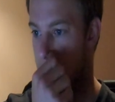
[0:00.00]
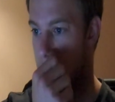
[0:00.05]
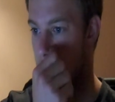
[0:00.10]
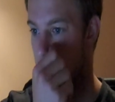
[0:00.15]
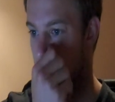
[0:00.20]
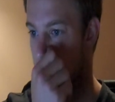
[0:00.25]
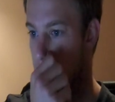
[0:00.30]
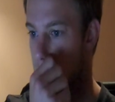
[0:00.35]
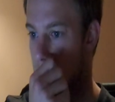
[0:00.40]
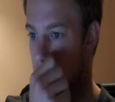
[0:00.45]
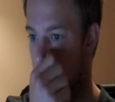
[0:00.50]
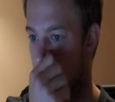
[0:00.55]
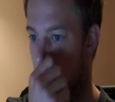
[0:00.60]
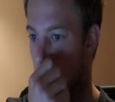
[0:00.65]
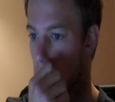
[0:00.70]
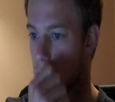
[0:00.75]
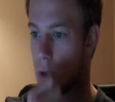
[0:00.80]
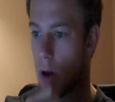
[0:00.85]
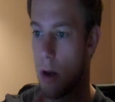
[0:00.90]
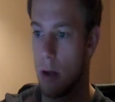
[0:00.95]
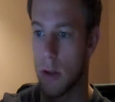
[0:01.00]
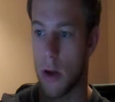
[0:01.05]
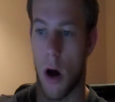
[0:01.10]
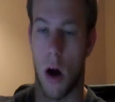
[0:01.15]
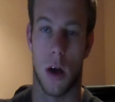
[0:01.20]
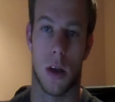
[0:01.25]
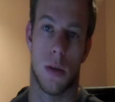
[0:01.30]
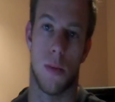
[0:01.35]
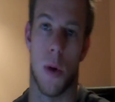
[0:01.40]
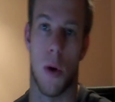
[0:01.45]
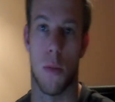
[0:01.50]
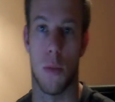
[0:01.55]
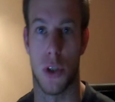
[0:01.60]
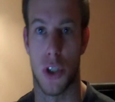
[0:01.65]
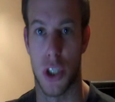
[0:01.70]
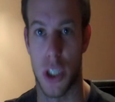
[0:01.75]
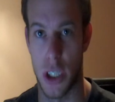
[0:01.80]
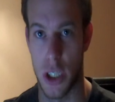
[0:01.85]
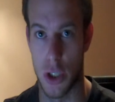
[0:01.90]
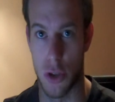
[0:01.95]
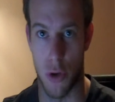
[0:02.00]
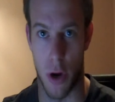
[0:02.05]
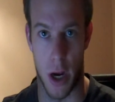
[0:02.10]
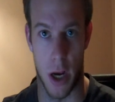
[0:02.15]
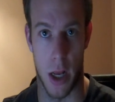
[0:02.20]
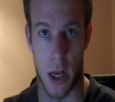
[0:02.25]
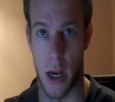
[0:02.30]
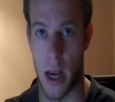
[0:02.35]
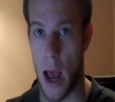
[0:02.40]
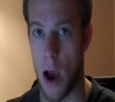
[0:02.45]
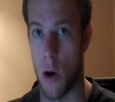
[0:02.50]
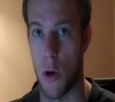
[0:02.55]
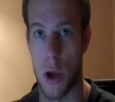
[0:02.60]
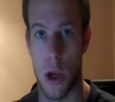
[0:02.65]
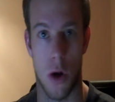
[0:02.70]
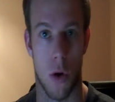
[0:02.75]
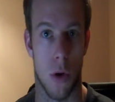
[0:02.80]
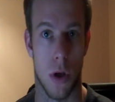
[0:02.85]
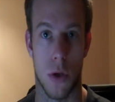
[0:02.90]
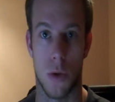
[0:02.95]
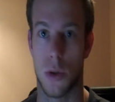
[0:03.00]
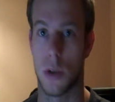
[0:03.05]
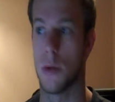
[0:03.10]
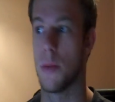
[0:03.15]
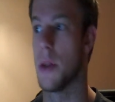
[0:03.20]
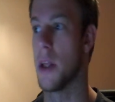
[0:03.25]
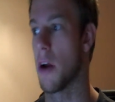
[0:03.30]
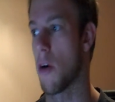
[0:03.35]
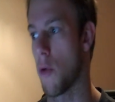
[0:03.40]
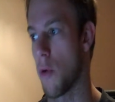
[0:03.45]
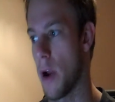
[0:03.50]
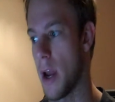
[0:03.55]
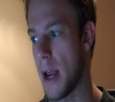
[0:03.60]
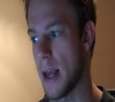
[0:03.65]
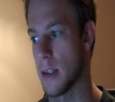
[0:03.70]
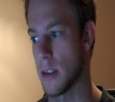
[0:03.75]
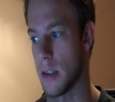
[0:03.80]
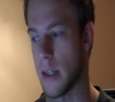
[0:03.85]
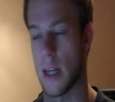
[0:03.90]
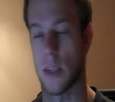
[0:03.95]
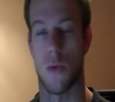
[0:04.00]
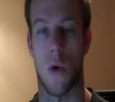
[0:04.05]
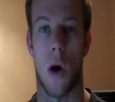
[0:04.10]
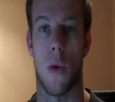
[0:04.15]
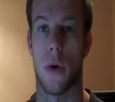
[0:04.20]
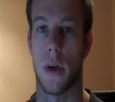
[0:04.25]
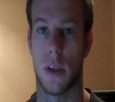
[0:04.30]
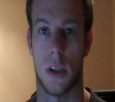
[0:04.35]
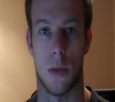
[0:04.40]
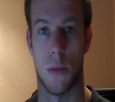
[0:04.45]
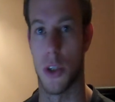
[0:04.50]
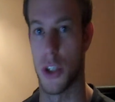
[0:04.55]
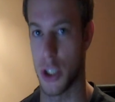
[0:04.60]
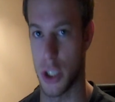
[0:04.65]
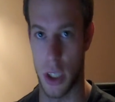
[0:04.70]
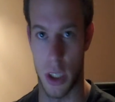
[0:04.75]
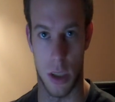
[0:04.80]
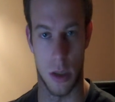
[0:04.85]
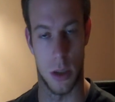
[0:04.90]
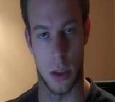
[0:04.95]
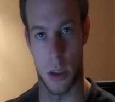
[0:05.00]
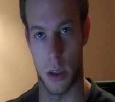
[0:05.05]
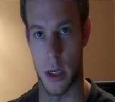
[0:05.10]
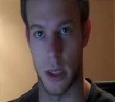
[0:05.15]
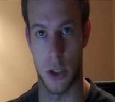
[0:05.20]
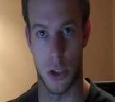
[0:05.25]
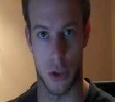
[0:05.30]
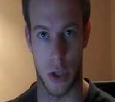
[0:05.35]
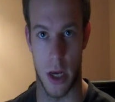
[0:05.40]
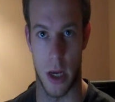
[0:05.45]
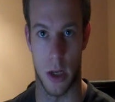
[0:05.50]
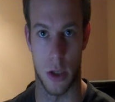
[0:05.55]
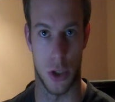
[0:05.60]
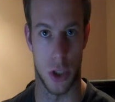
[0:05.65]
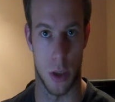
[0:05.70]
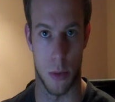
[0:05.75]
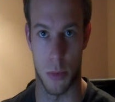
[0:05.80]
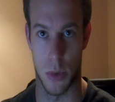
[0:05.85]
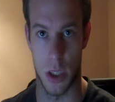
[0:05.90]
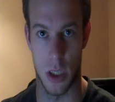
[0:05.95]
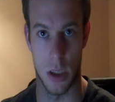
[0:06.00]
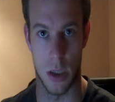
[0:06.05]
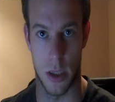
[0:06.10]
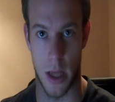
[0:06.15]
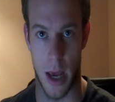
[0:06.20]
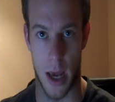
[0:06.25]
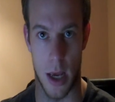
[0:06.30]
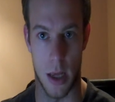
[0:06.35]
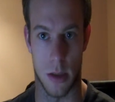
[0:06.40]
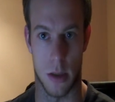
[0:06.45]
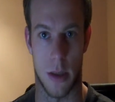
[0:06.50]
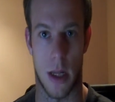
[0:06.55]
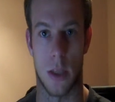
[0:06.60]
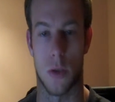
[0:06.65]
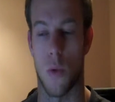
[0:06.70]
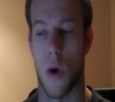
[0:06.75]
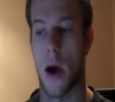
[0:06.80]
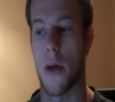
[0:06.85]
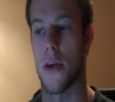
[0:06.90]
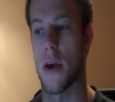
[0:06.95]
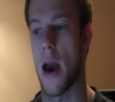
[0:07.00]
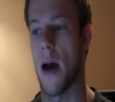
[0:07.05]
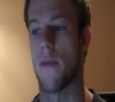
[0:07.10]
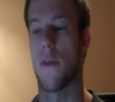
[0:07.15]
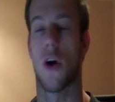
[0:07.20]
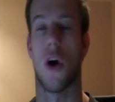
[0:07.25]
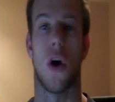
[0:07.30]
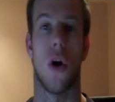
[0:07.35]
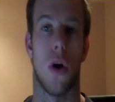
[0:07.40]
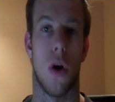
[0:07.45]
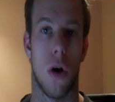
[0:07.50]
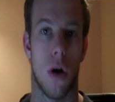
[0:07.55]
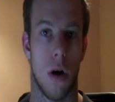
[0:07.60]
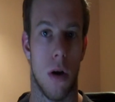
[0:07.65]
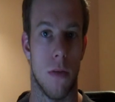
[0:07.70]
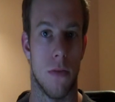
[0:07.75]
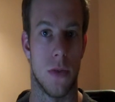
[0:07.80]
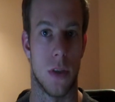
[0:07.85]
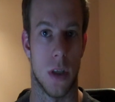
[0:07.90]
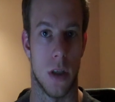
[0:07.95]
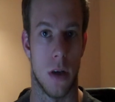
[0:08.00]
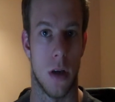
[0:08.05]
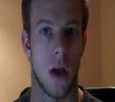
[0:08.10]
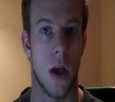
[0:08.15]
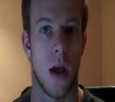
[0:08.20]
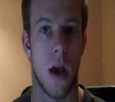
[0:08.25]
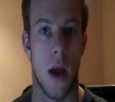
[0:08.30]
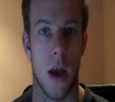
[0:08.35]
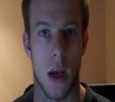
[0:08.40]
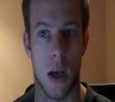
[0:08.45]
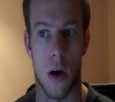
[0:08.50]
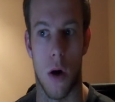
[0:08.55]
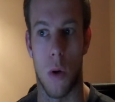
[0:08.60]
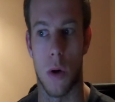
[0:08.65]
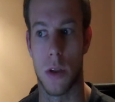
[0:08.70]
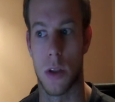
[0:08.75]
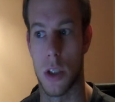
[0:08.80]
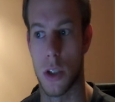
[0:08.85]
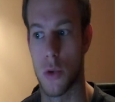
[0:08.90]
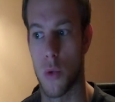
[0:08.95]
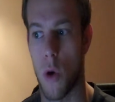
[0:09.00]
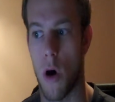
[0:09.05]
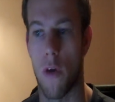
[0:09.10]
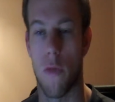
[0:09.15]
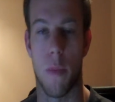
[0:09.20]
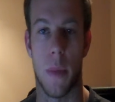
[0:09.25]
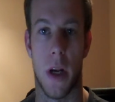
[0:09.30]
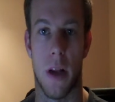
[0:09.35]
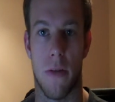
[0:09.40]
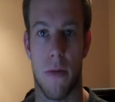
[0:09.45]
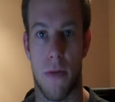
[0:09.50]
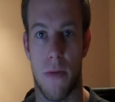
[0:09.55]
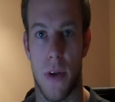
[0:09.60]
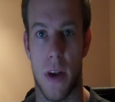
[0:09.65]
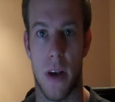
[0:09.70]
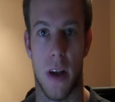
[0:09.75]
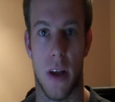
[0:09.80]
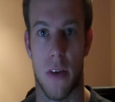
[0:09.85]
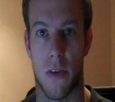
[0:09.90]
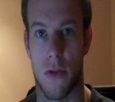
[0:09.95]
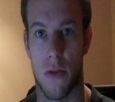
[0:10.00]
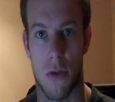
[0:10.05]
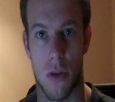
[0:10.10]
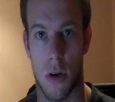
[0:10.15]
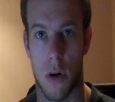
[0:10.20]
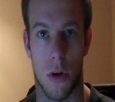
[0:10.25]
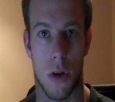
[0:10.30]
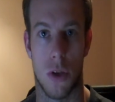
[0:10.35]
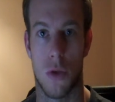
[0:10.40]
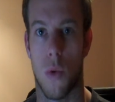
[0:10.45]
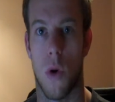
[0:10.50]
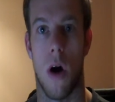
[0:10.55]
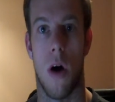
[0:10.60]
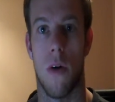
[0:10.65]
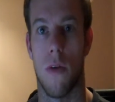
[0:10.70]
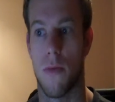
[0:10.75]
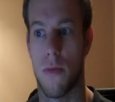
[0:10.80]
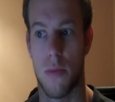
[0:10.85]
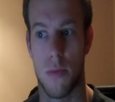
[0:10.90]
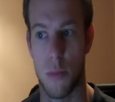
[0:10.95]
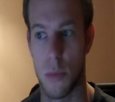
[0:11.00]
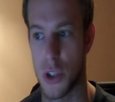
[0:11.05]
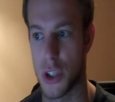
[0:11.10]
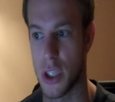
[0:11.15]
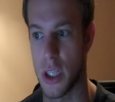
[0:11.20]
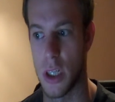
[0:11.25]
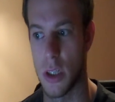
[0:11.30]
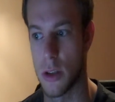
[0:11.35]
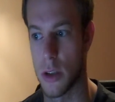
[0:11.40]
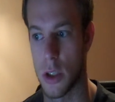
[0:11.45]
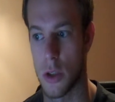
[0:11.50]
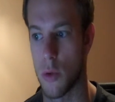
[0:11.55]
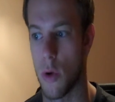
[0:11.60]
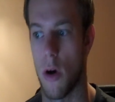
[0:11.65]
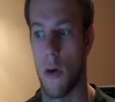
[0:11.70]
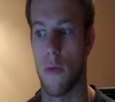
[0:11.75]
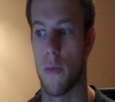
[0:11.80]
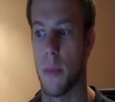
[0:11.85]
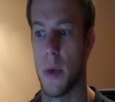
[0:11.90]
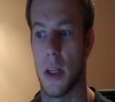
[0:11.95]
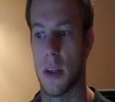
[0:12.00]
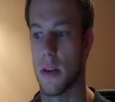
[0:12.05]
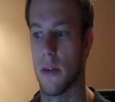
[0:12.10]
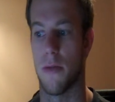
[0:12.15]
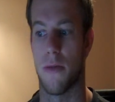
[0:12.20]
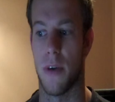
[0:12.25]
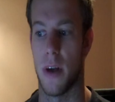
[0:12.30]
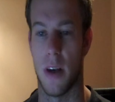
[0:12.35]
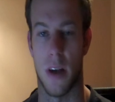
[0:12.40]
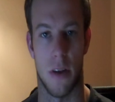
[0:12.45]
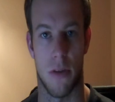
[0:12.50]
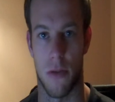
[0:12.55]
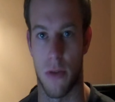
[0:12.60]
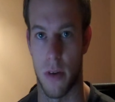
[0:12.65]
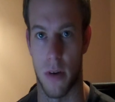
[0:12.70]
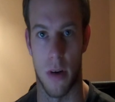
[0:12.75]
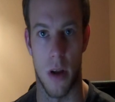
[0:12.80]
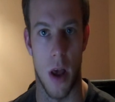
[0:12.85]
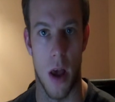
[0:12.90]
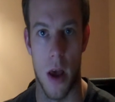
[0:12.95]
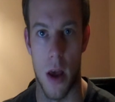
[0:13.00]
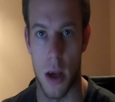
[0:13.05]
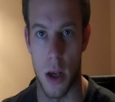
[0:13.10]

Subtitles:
He goes on and talks about machine training and how it used to be the craze, and that's why we see machines in gyms these days, and that's why they have curves, and it's the 12-minute fitness, the 12 machines to 12 minutes of fitness, and